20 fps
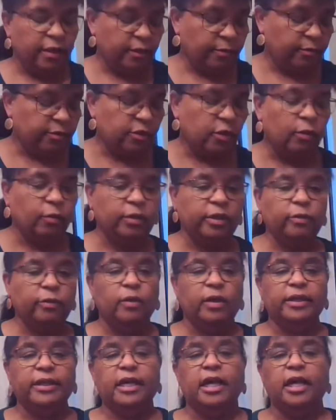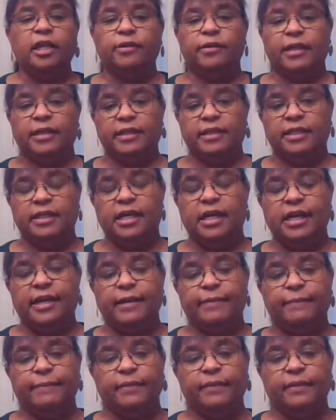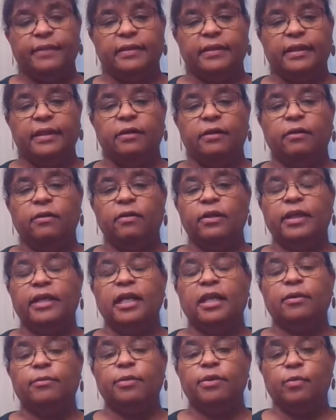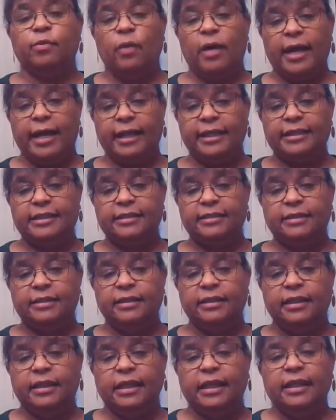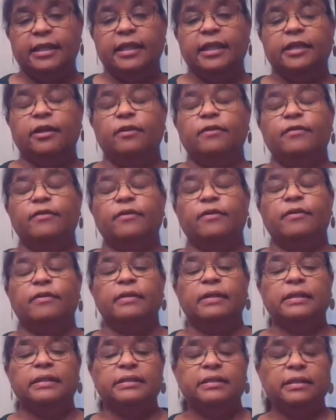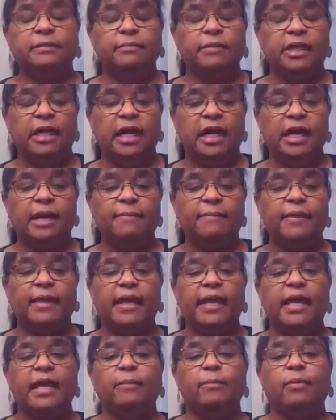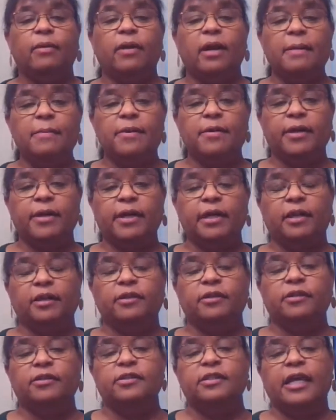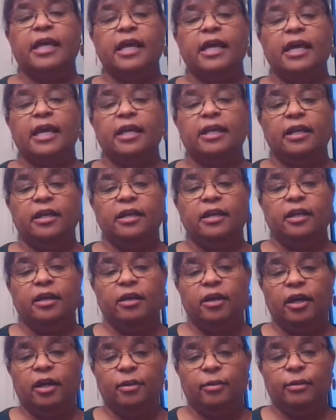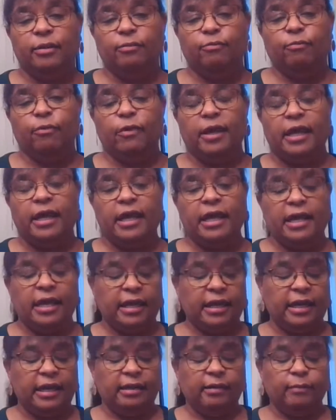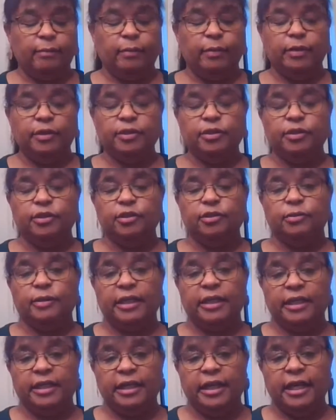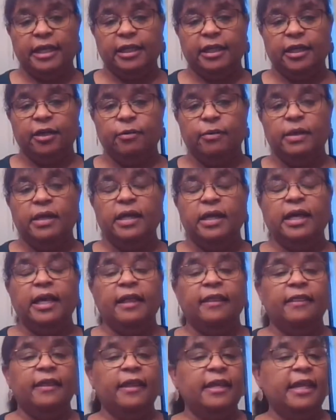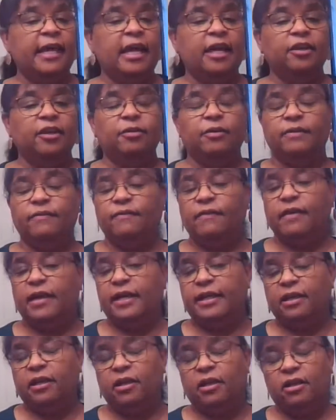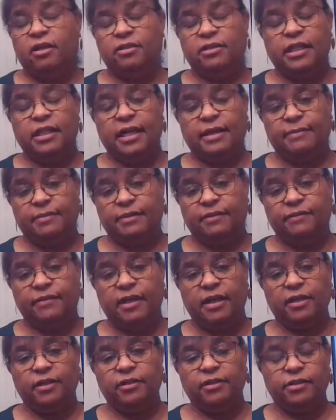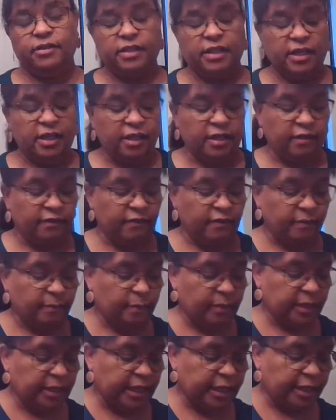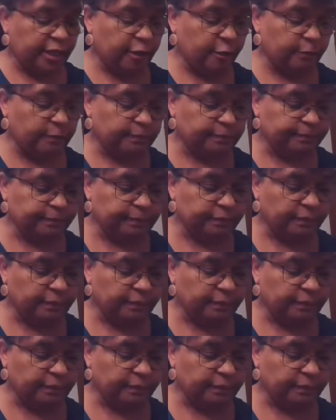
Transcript: There was only one color at the time. The only color was white. Then over some time, they had primary colors. They had red and blue and yellow. And then now you can find all types of colors of Play-Doh.